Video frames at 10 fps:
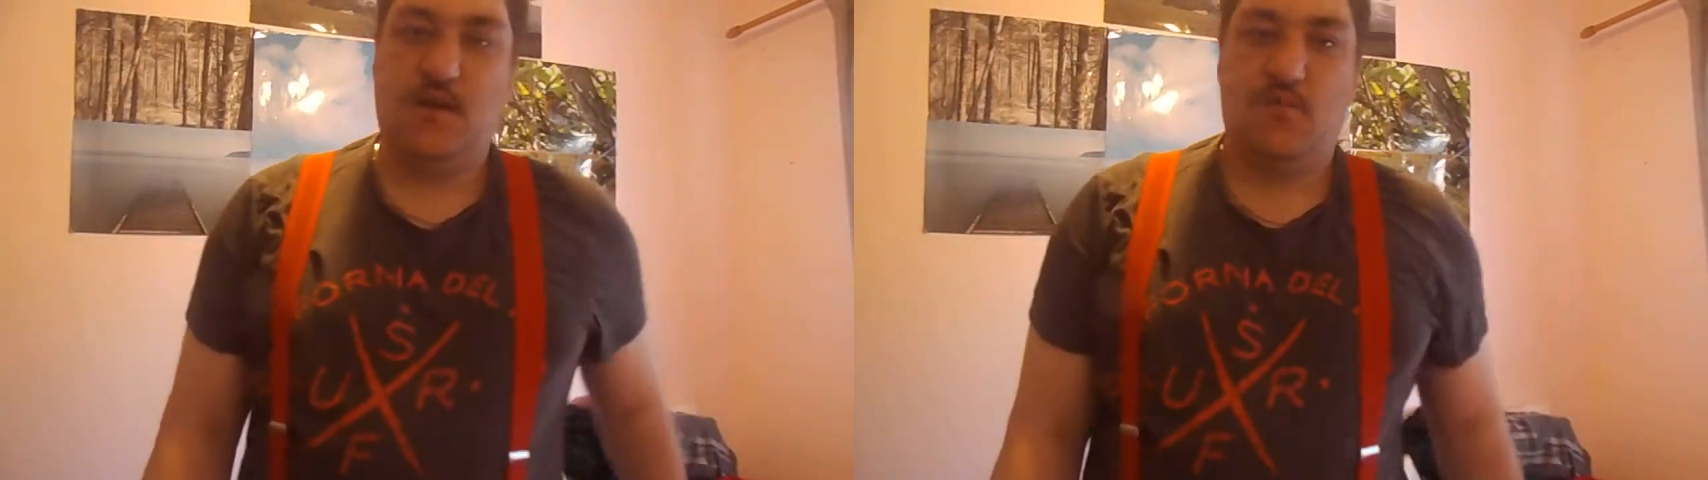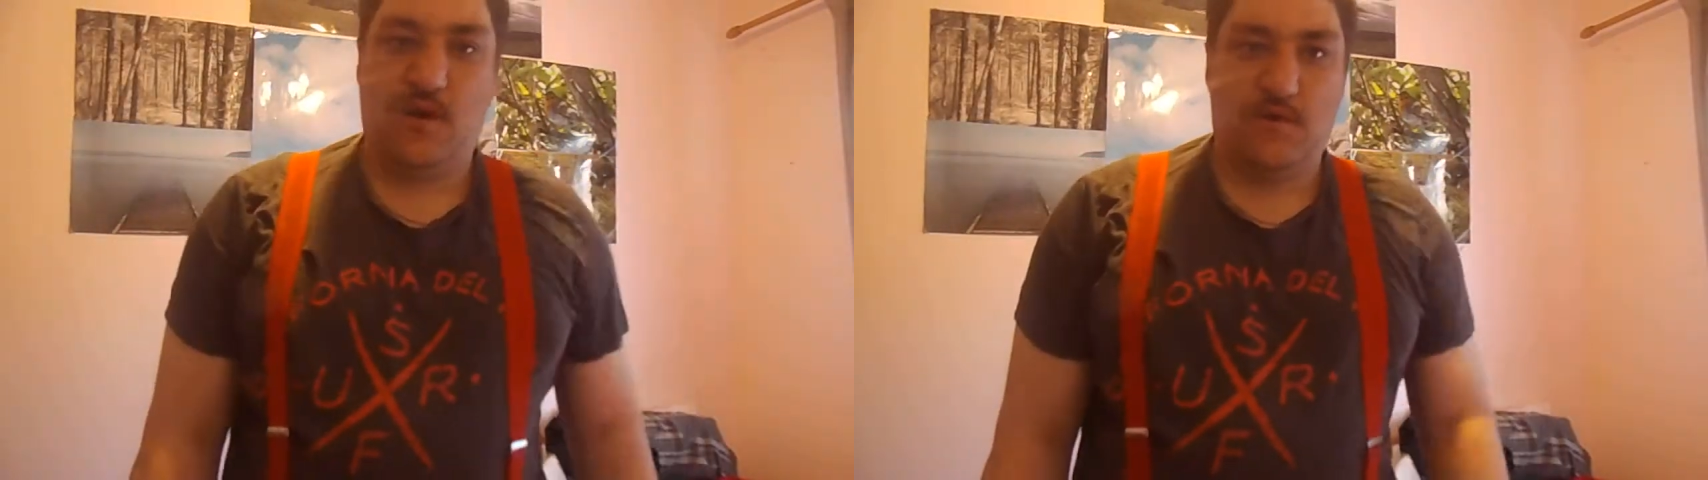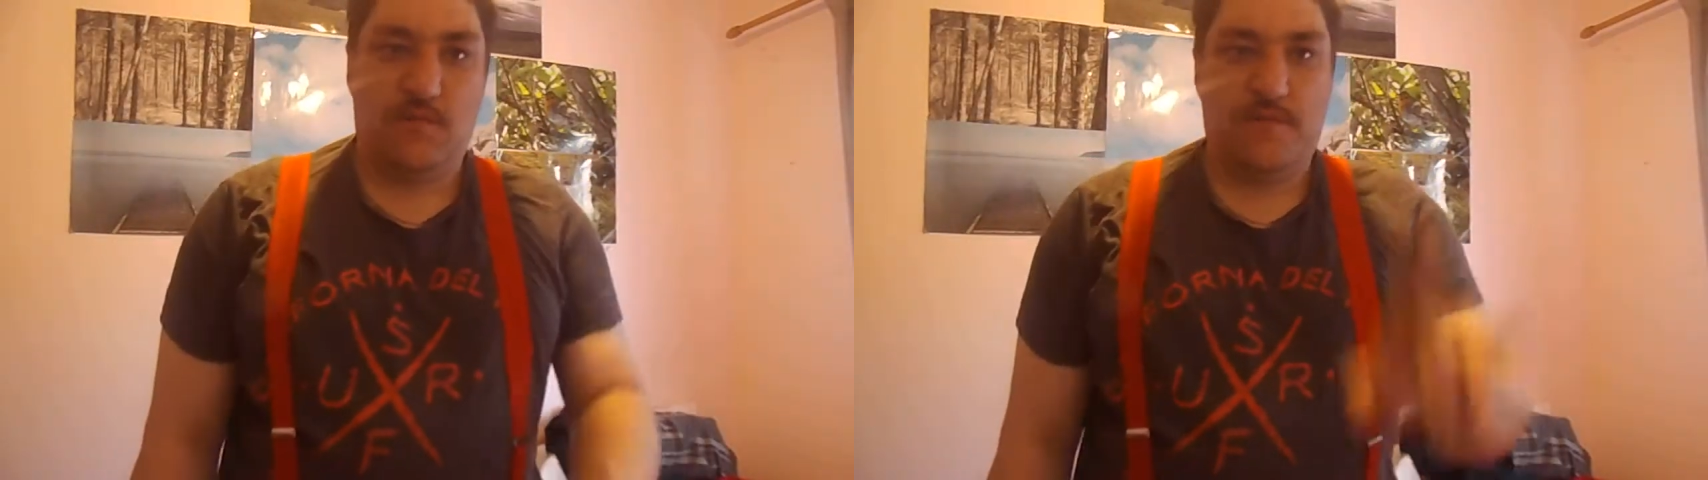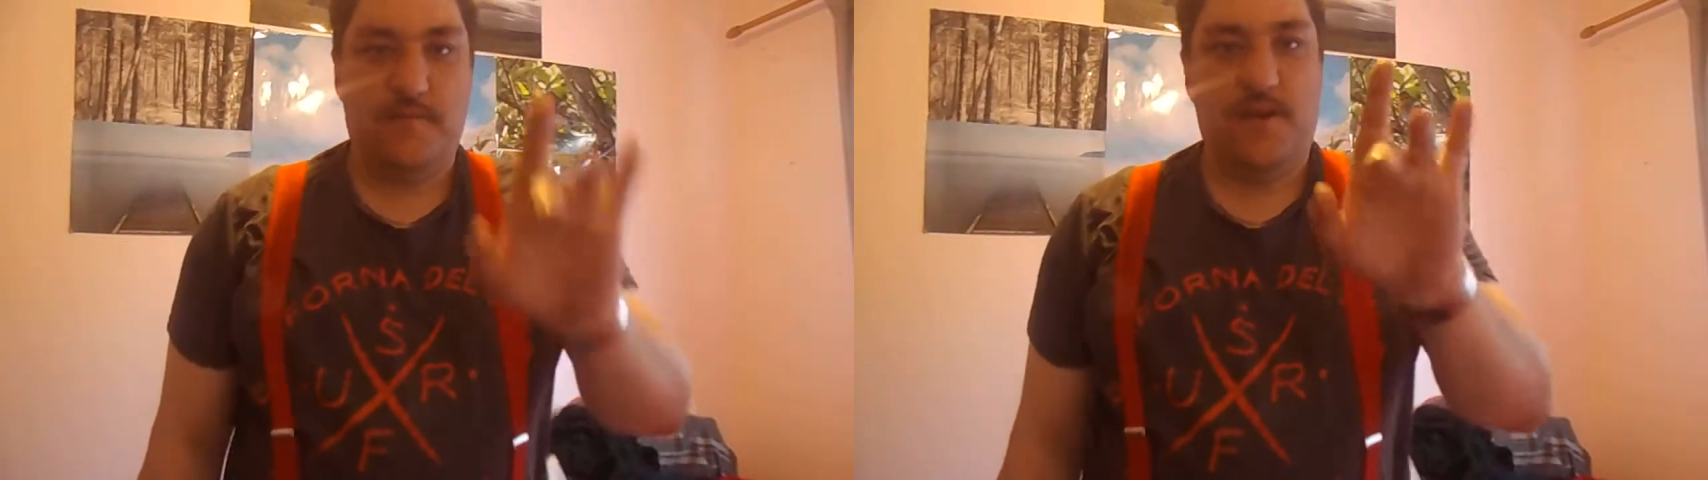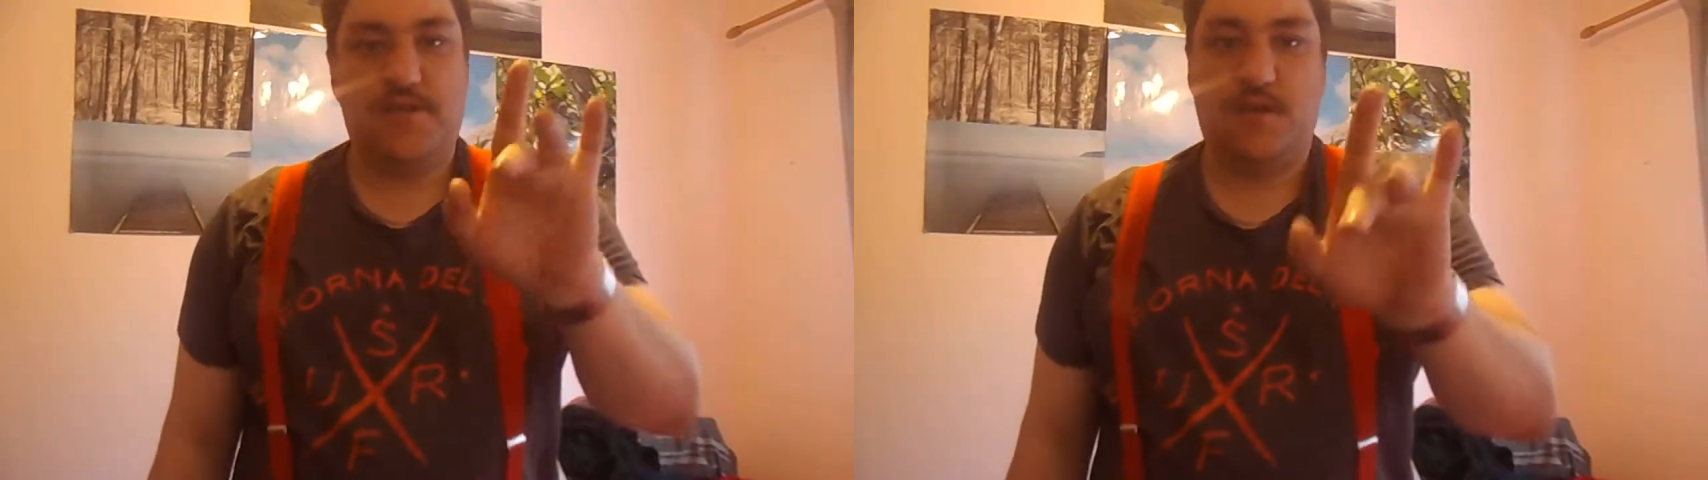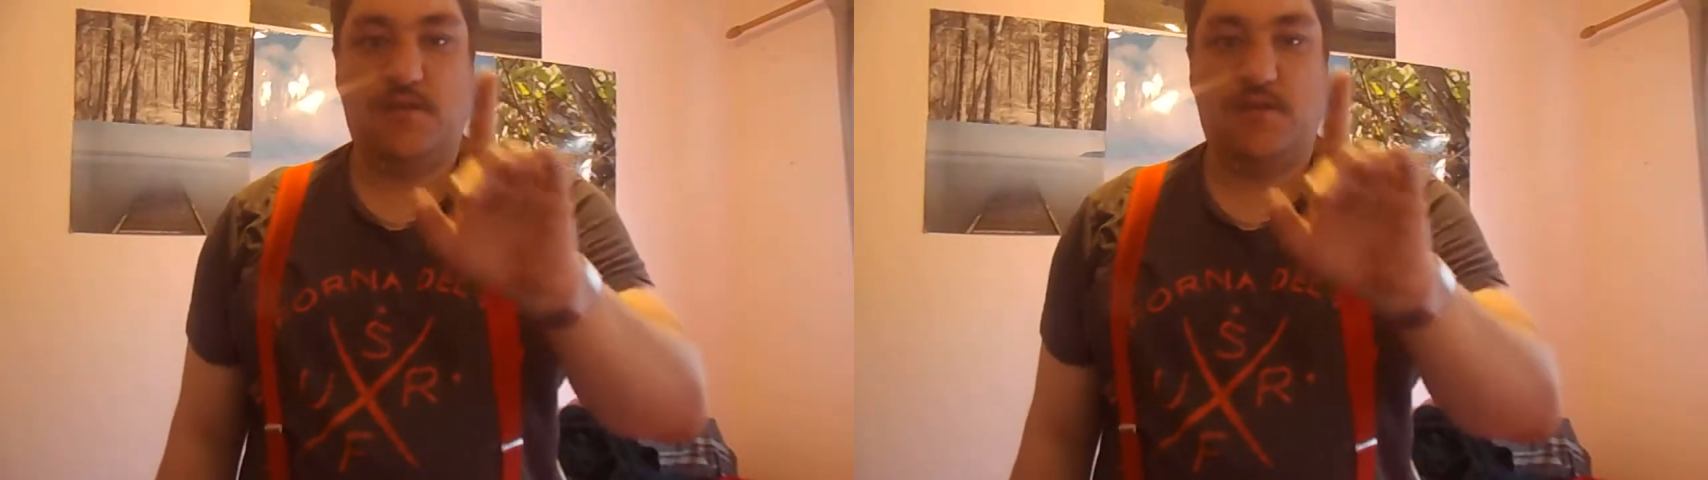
welcome to my channel.